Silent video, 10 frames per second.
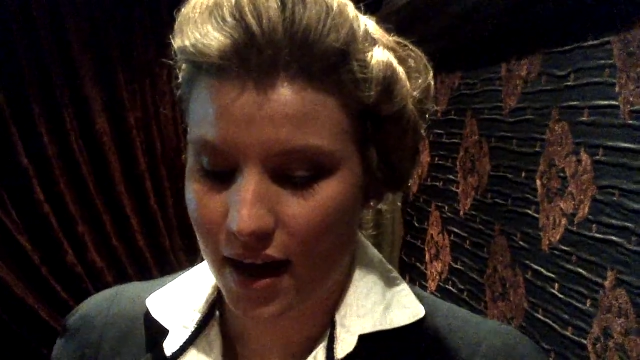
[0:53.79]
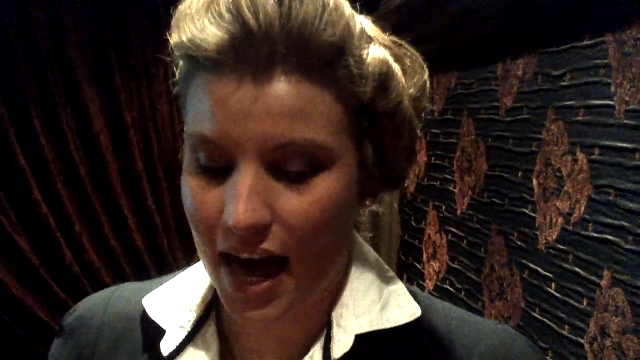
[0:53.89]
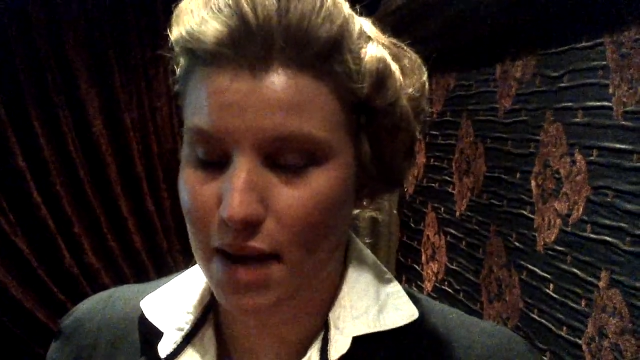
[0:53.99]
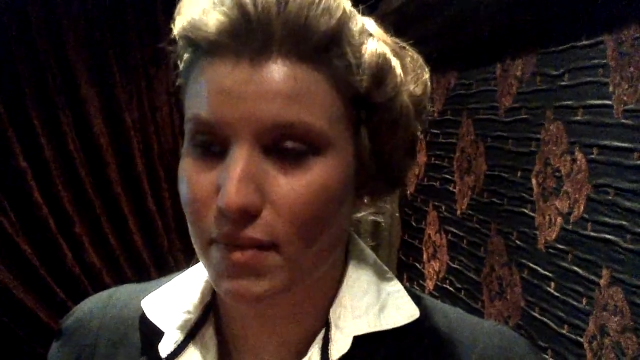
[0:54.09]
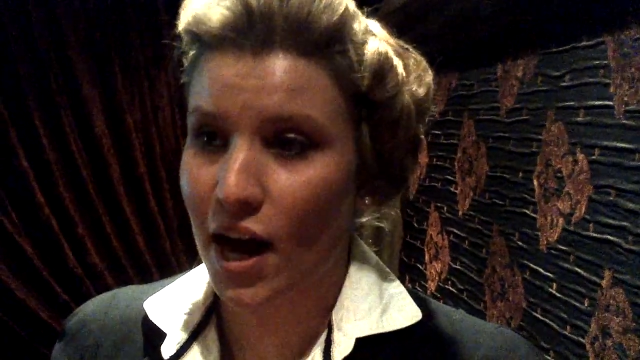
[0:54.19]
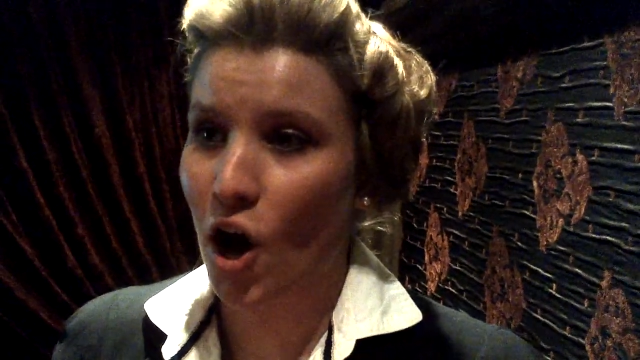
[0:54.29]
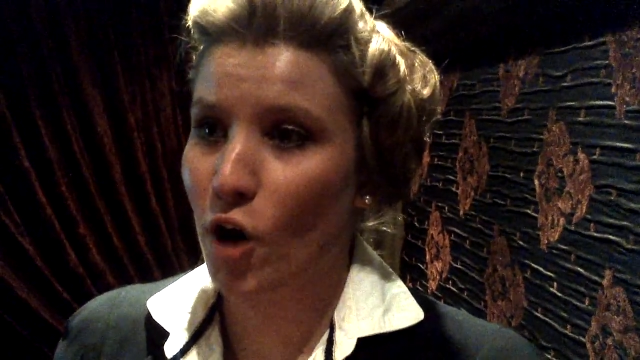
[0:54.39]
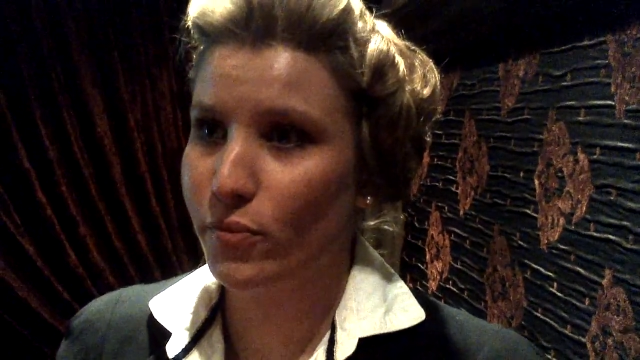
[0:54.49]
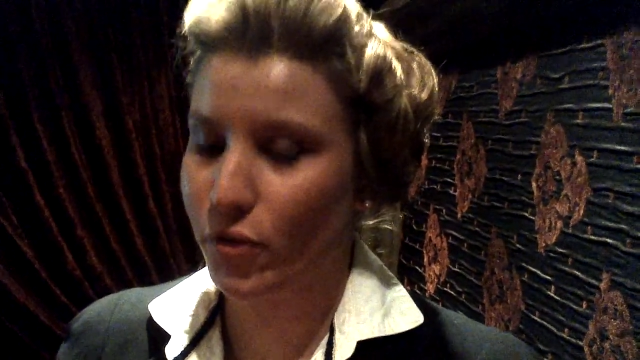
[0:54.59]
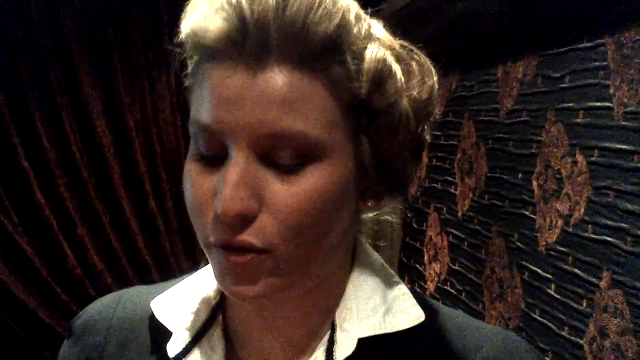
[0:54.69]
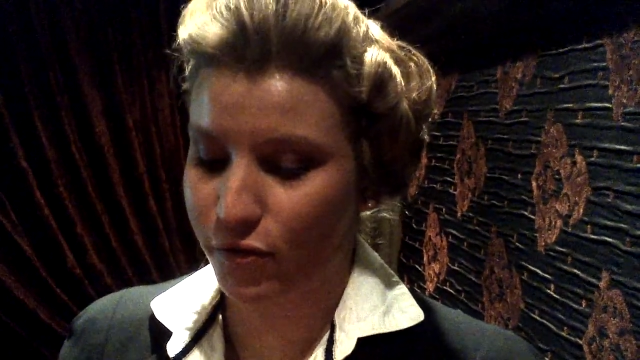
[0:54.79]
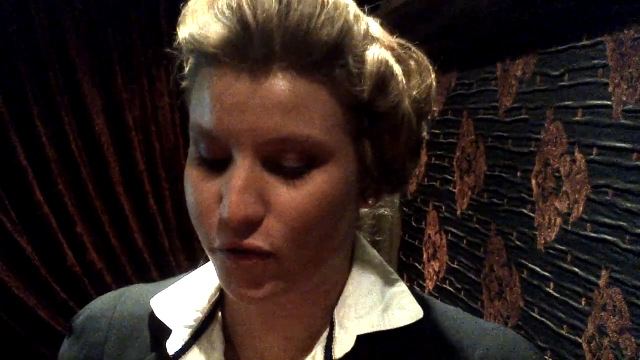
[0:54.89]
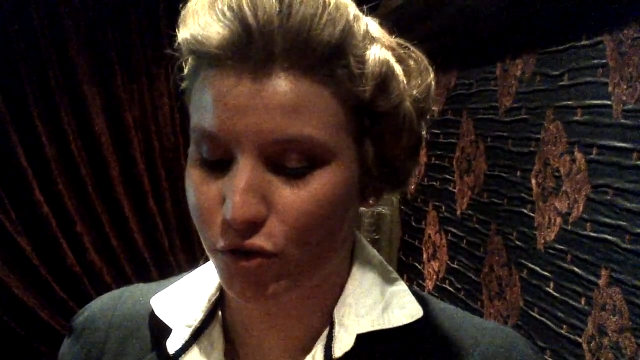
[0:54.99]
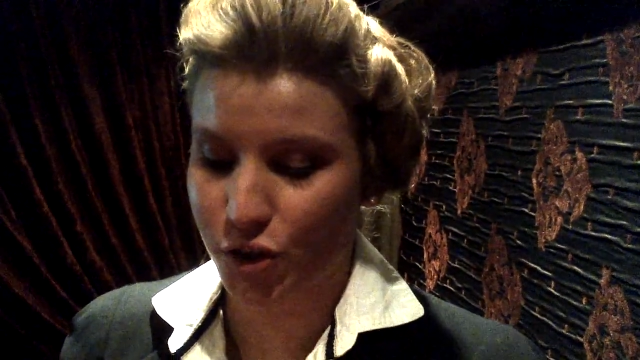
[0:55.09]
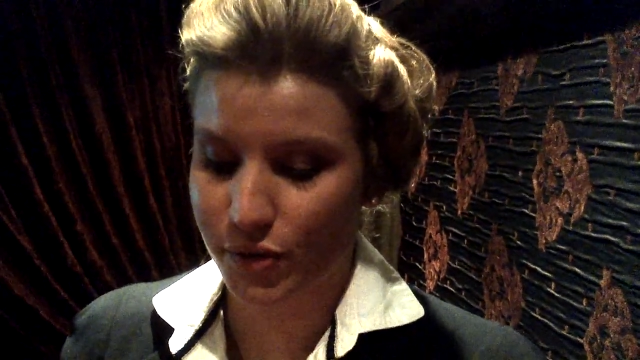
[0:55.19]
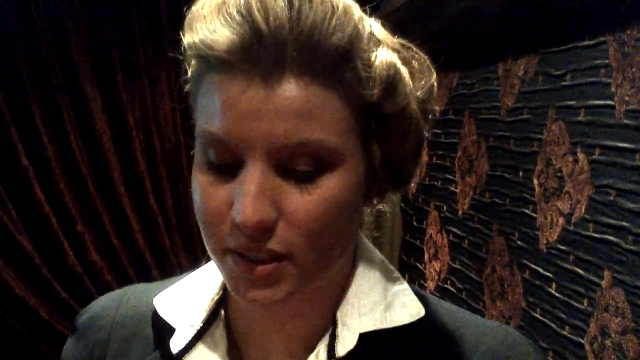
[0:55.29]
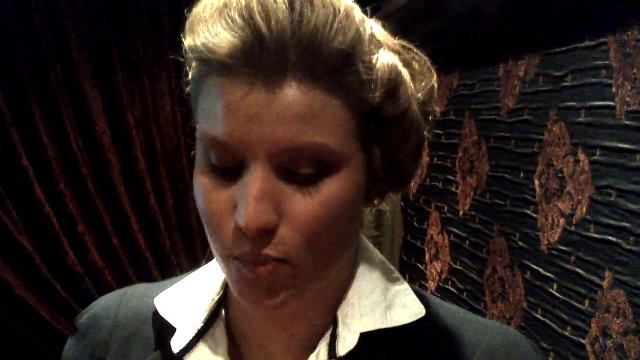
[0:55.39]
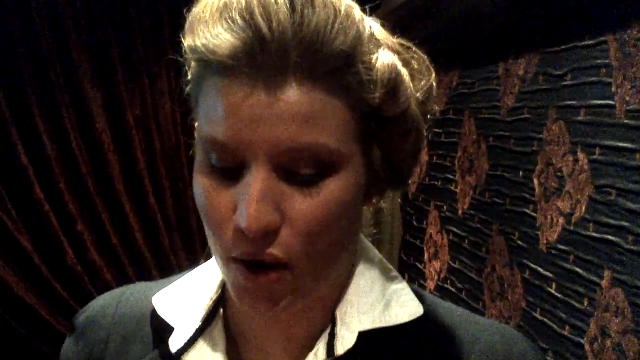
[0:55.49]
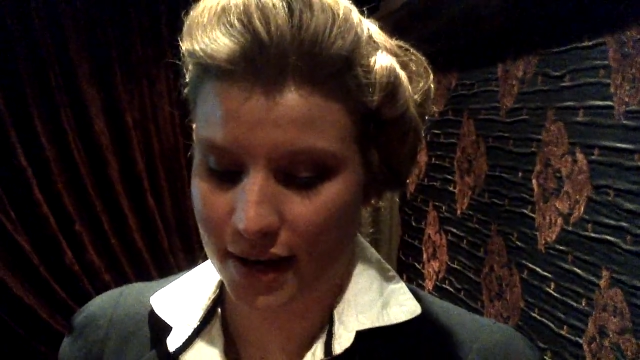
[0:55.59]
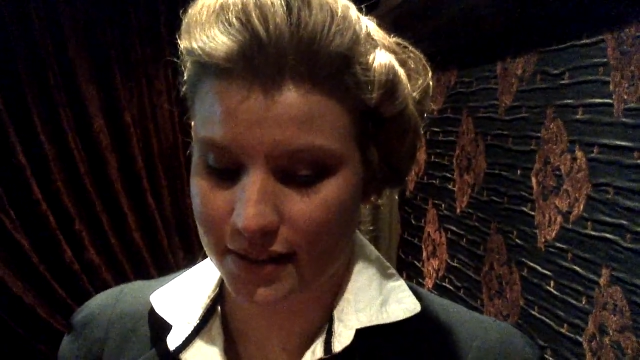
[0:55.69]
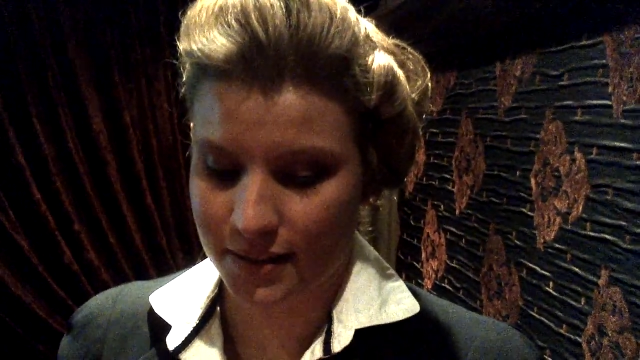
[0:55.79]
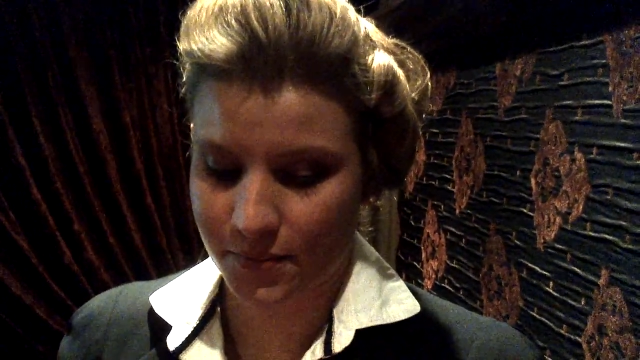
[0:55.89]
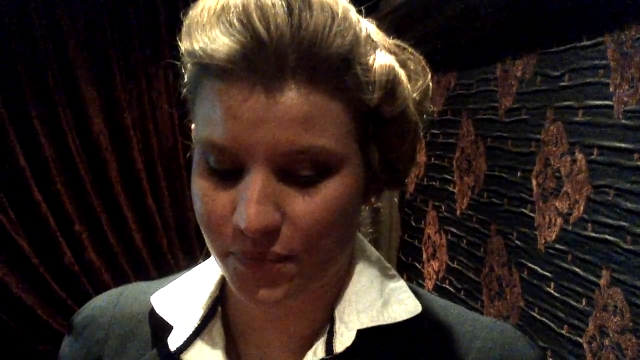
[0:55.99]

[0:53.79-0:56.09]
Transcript: and my hope for the future is bright.